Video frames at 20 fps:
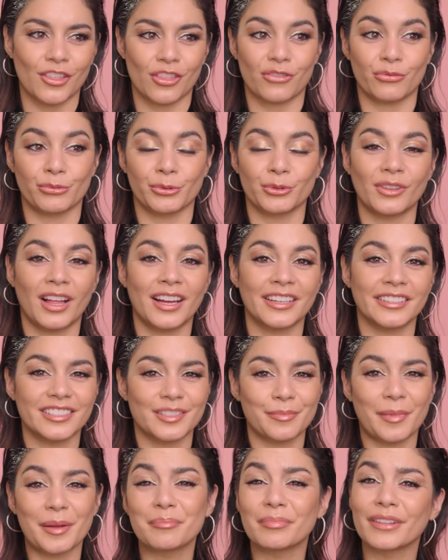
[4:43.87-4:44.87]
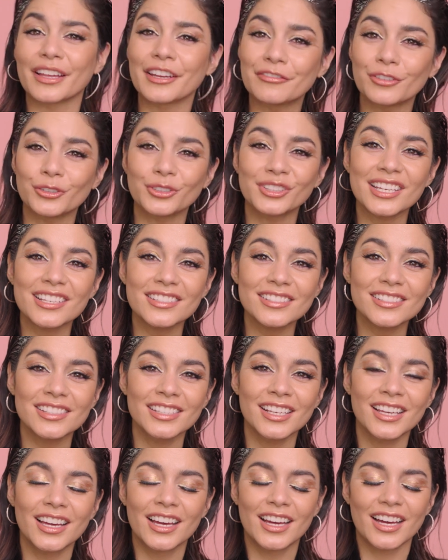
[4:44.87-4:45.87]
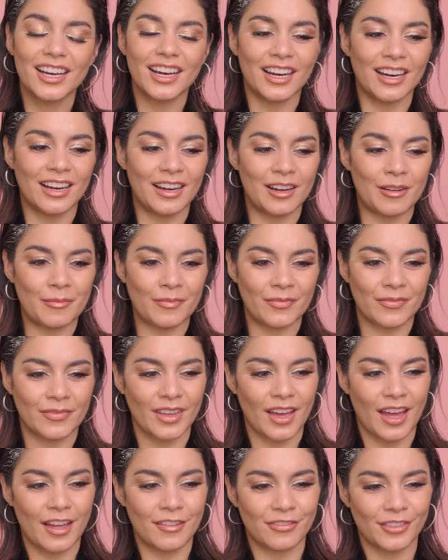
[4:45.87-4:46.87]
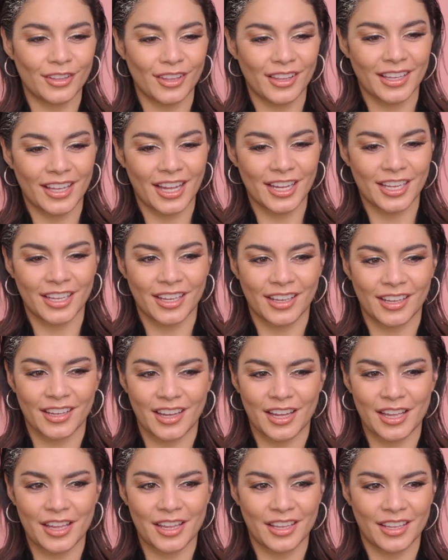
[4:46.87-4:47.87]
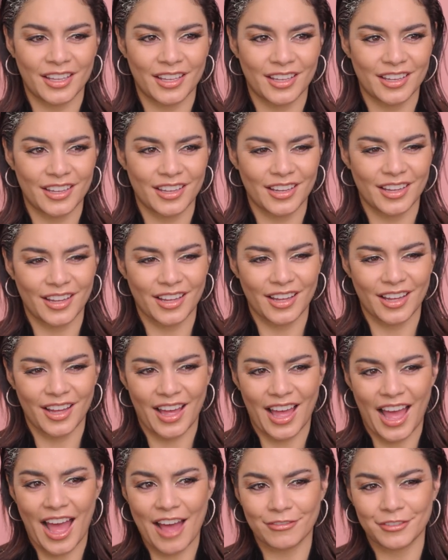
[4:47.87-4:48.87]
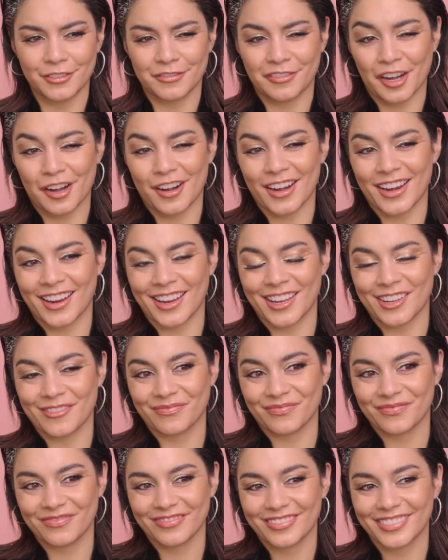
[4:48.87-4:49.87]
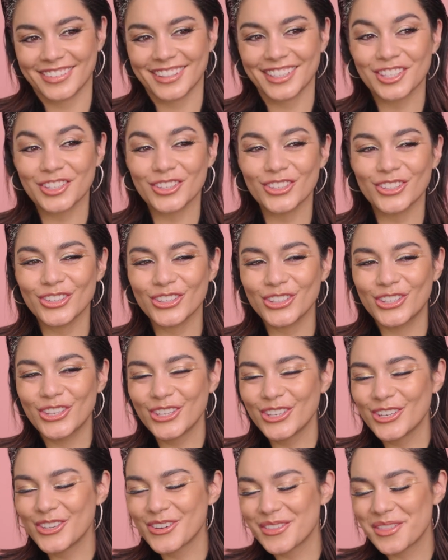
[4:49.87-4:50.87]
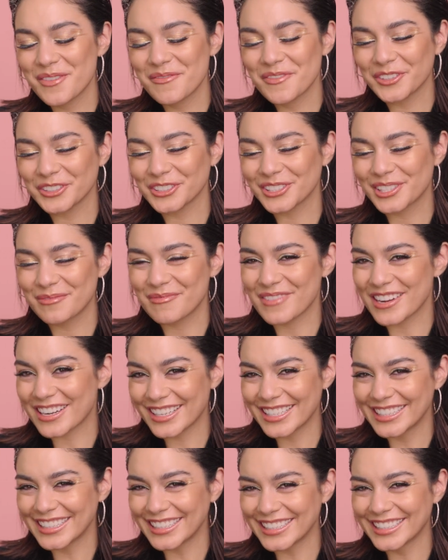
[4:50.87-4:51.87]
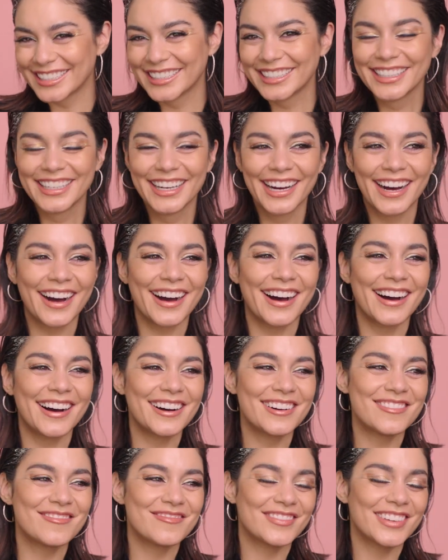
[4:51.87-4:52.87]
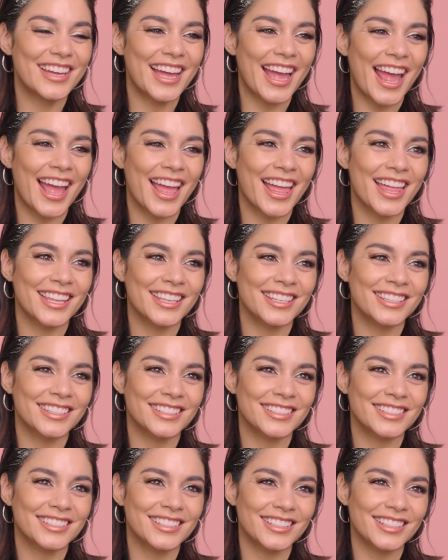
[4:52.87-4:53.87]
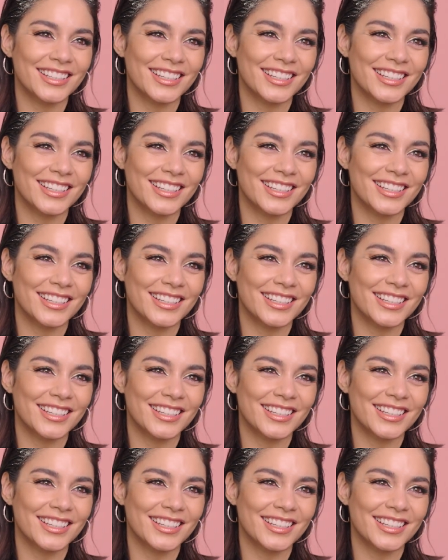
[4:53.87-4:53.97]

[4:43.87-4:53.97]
The through line is my playfulness. I feel like I have a very youthful spirit, and